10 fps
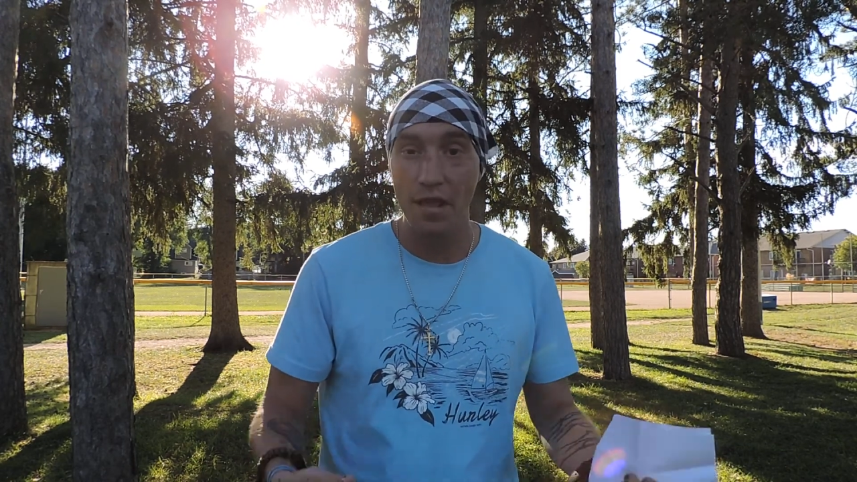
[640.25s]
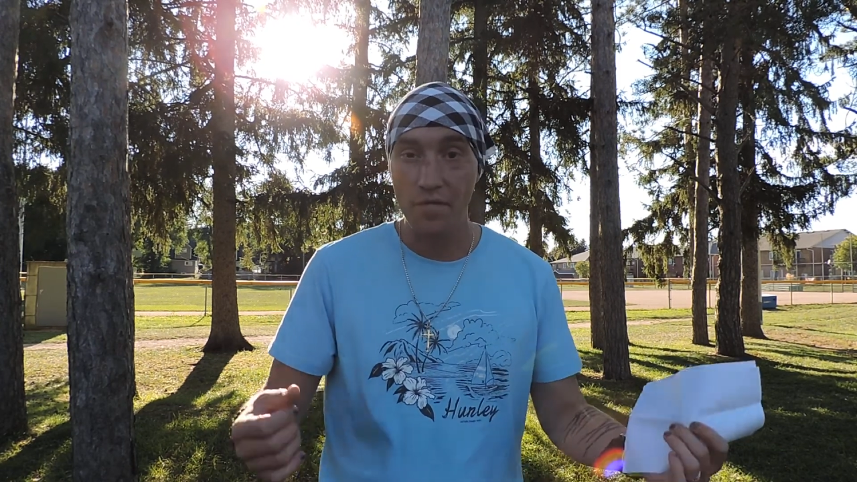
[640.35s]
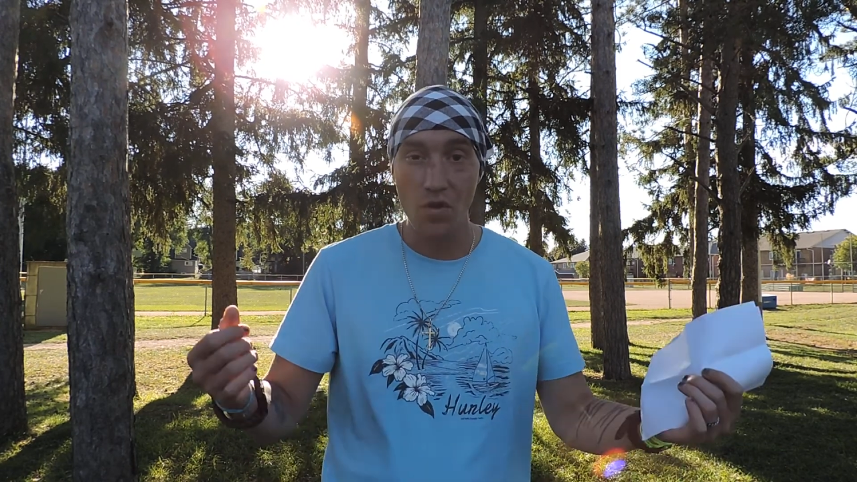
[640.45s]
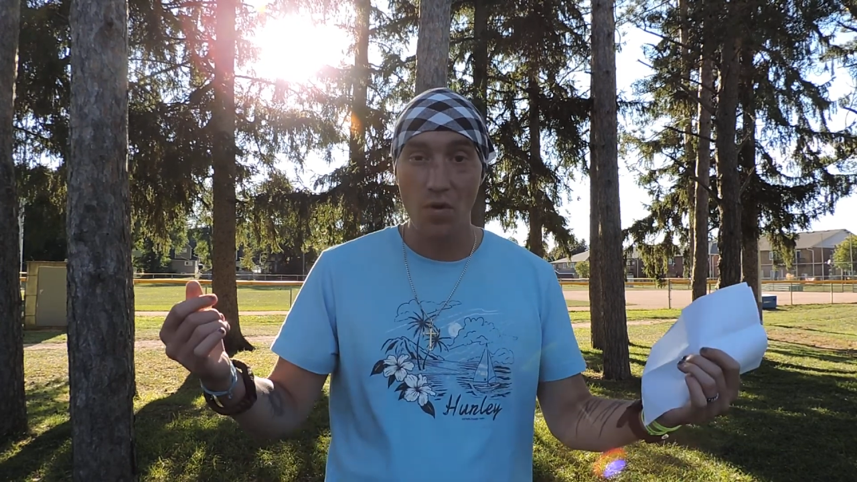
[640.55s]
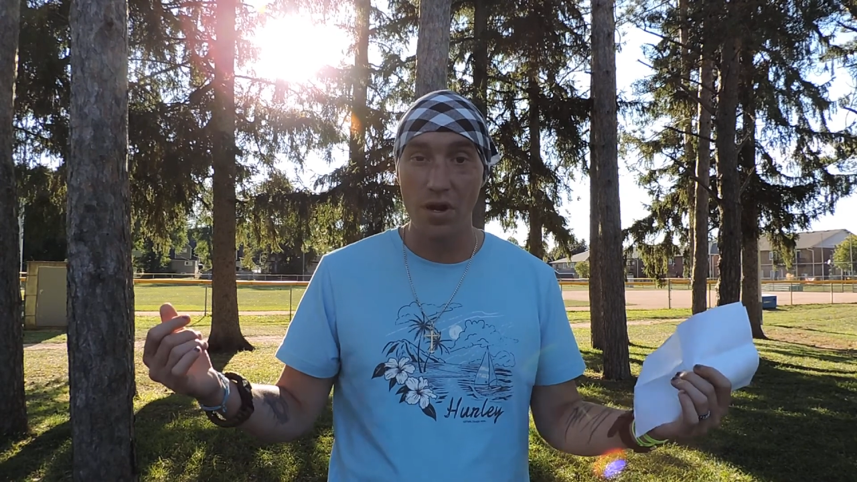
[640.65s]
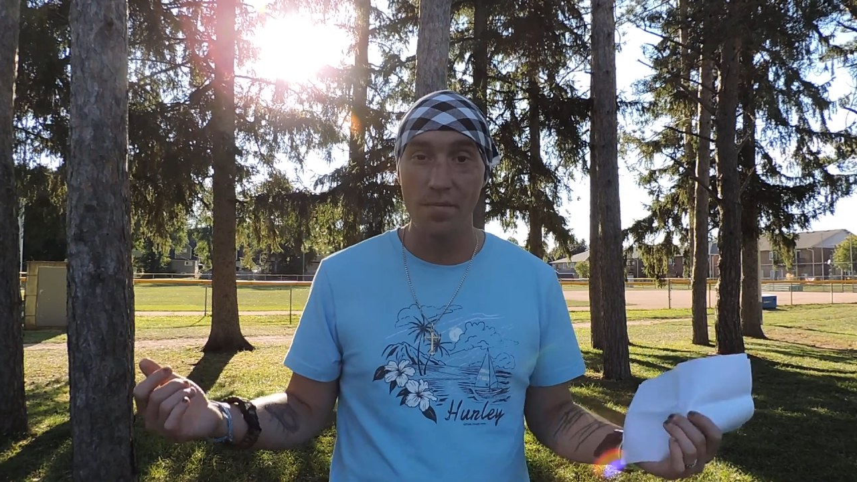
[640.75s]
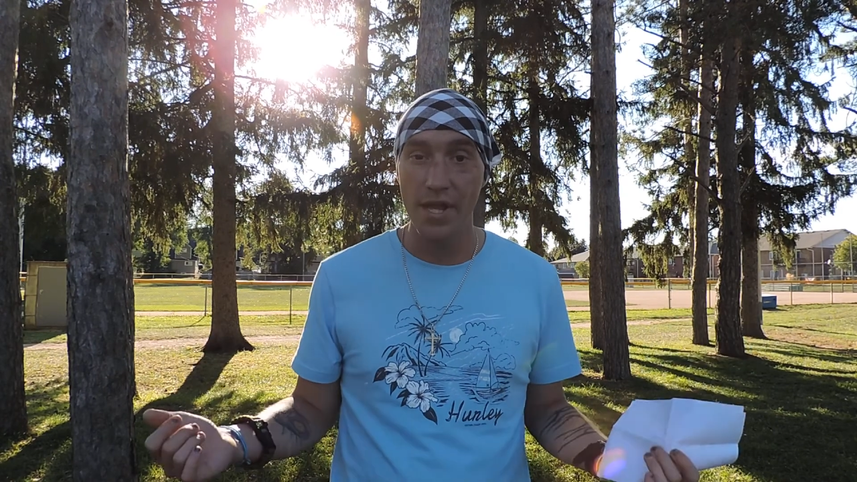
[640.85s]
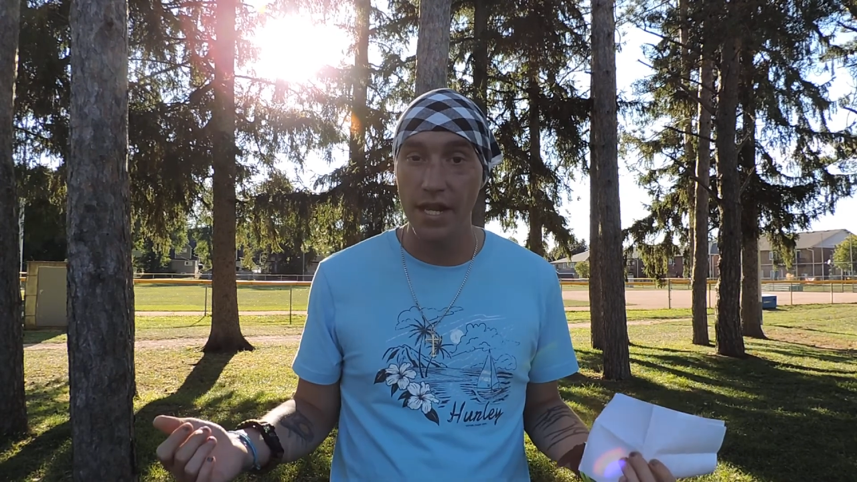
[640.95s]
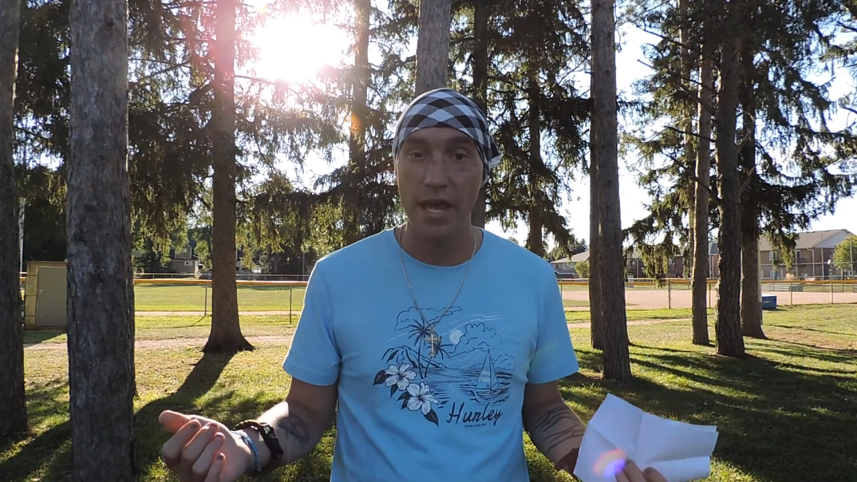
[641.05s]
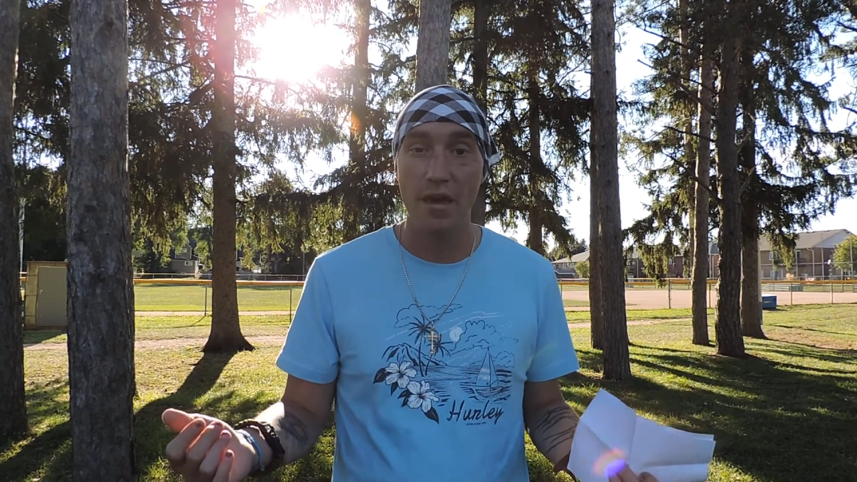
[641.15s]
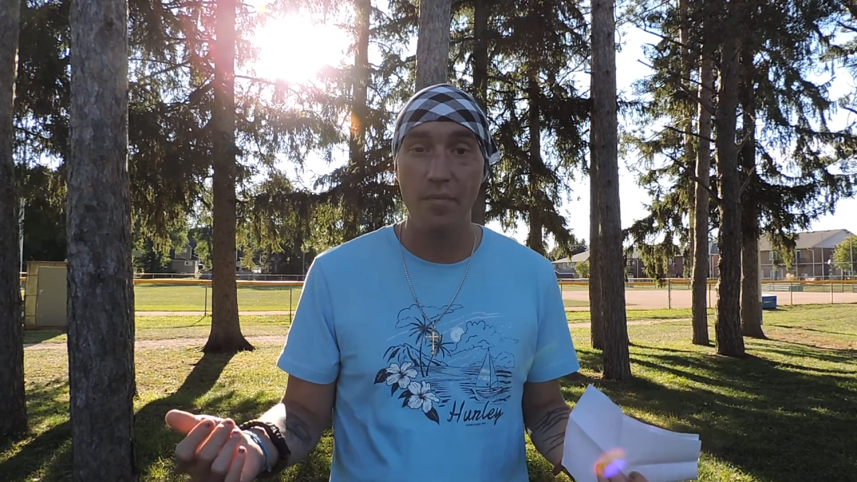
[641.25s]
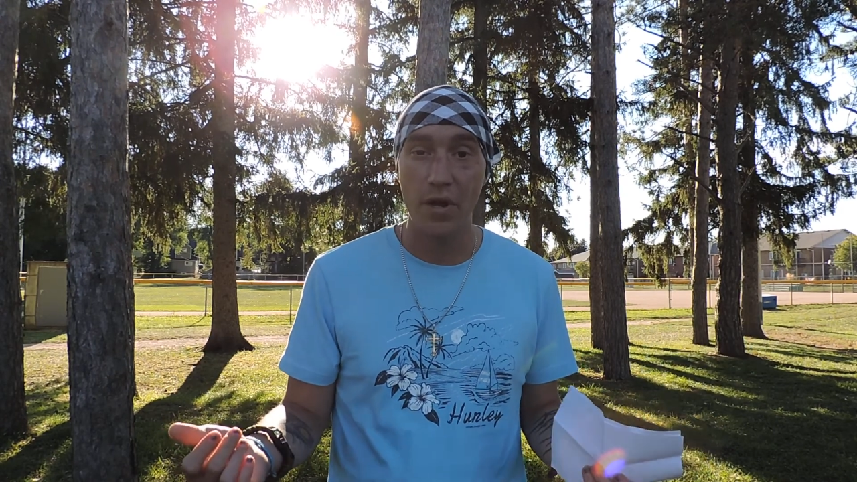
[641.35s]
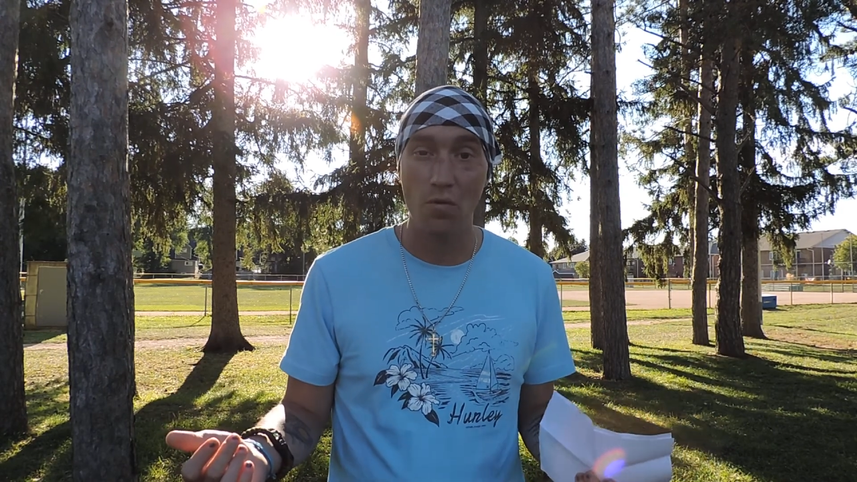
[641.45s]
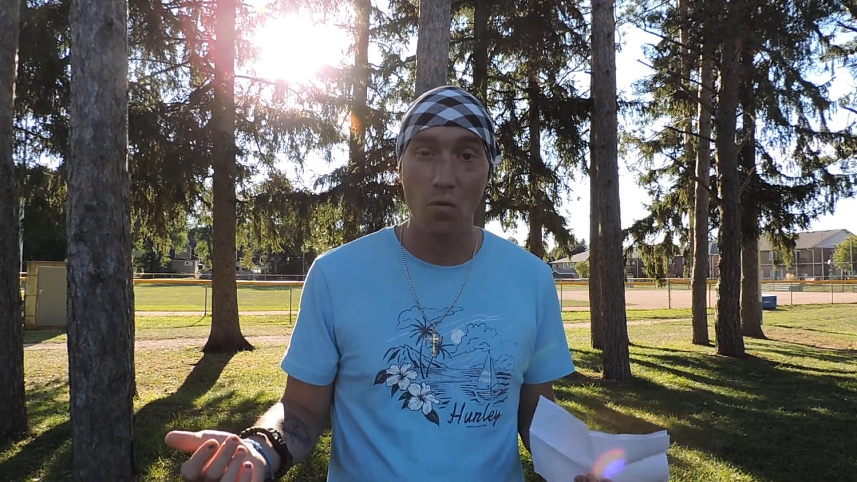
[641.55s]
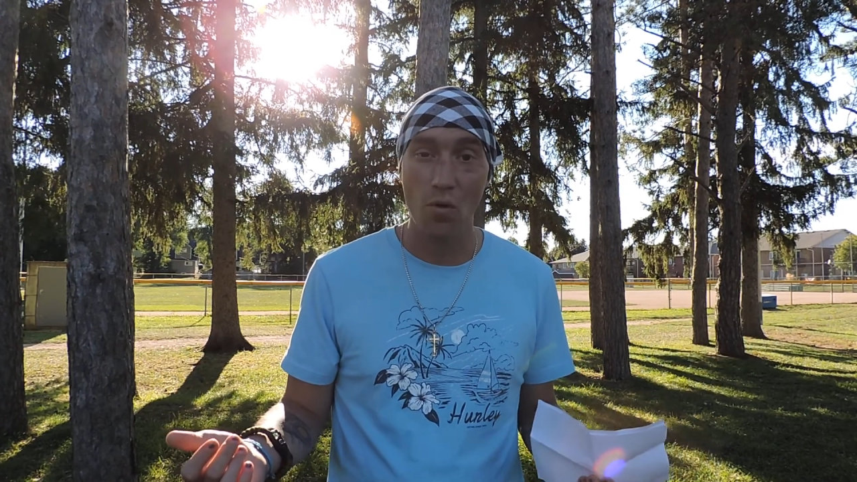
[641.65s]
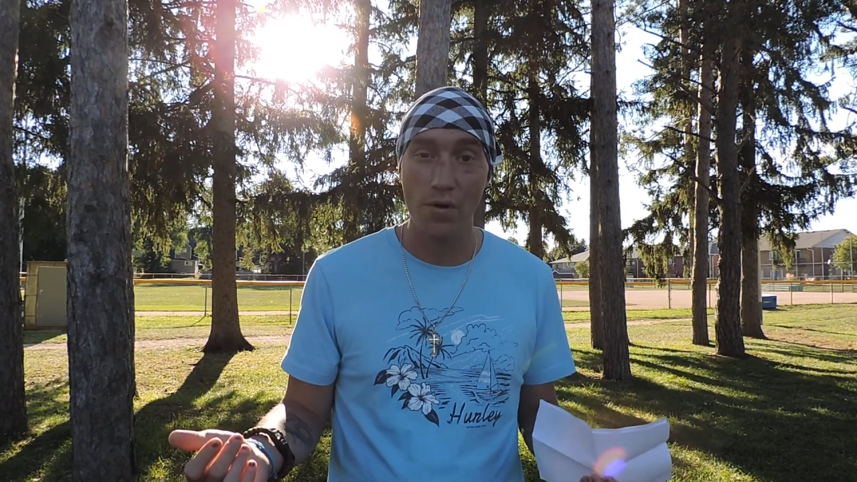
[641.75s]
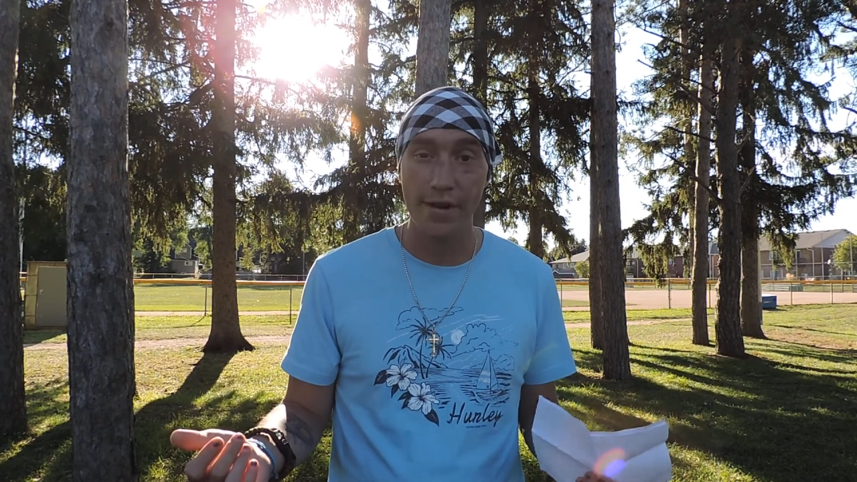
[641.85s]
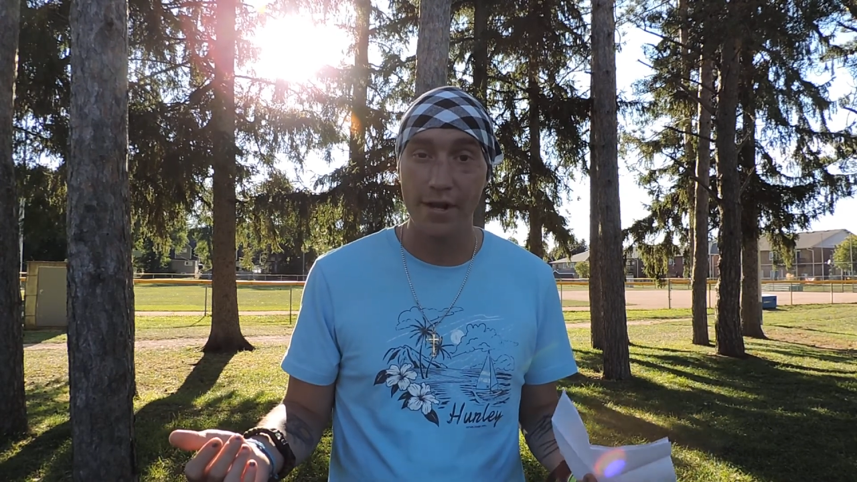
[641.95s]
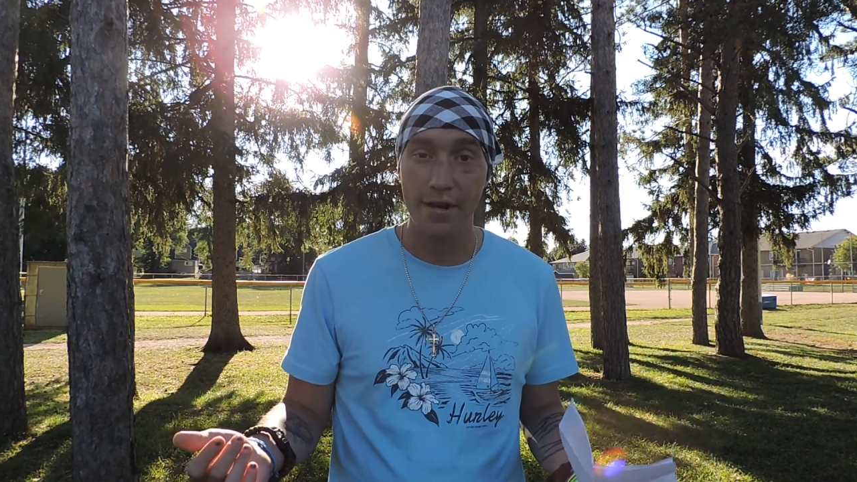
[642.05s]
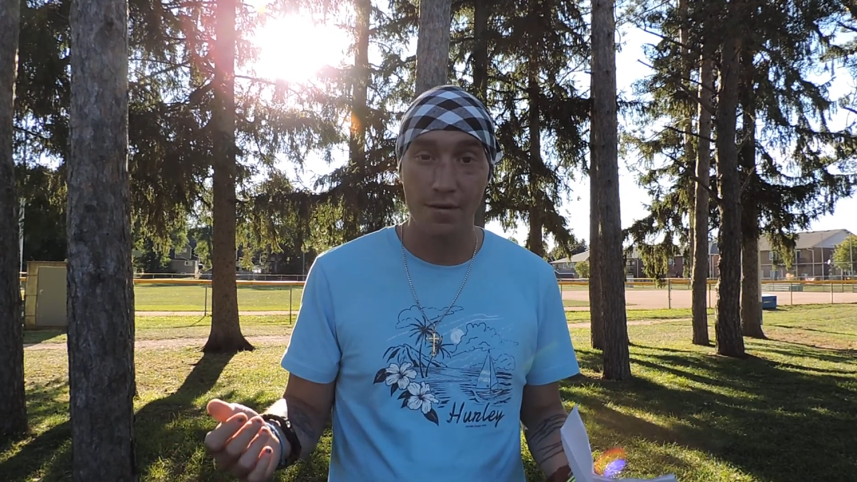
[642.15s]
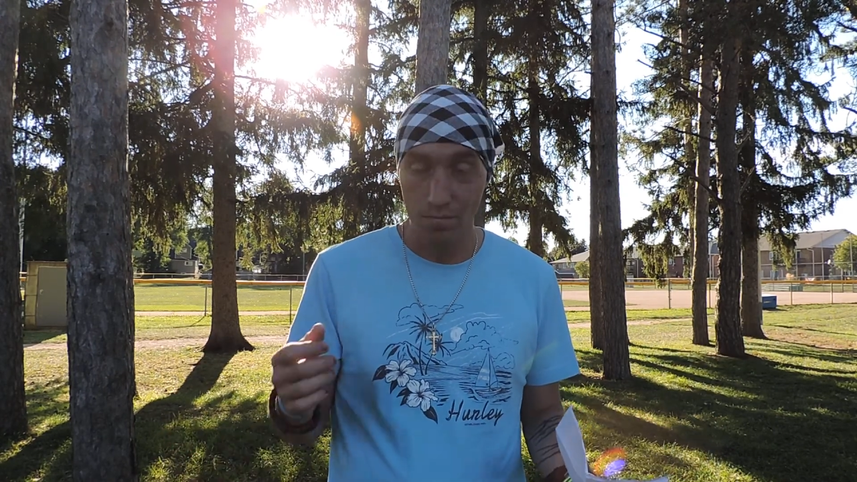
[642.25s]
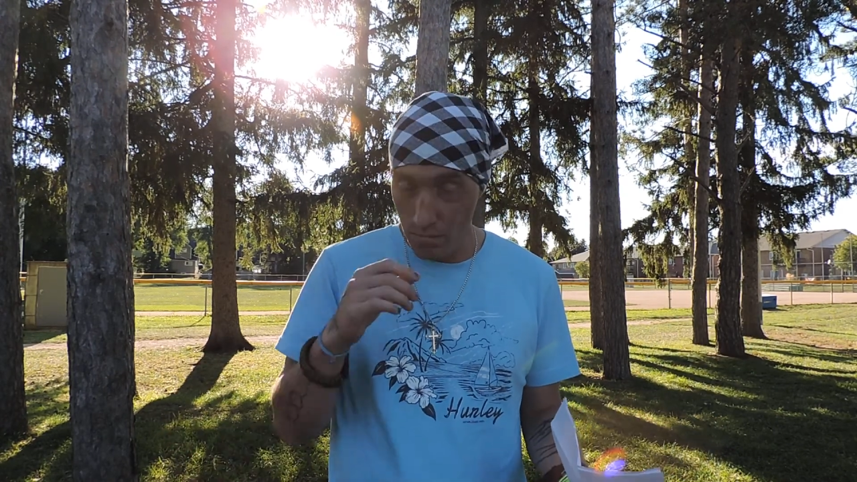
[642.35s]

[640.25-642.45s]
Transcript: If you want to be an epic warrior